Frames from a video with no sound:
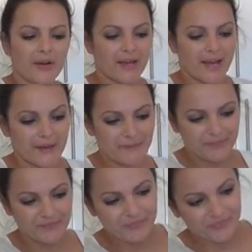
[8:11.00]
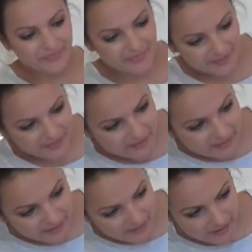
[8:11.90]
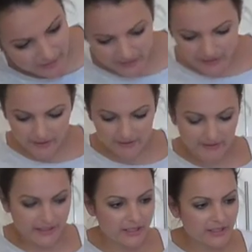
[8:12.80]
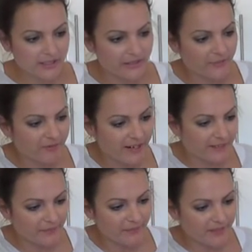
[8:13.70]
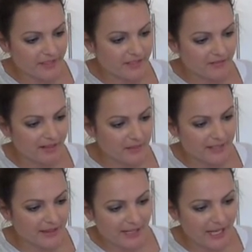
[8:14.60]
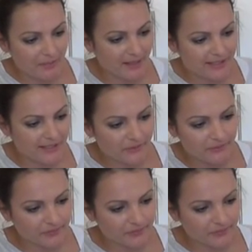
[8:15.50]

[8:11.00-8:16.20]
Okay, there we go, looking good. Right, scrape down the cake batter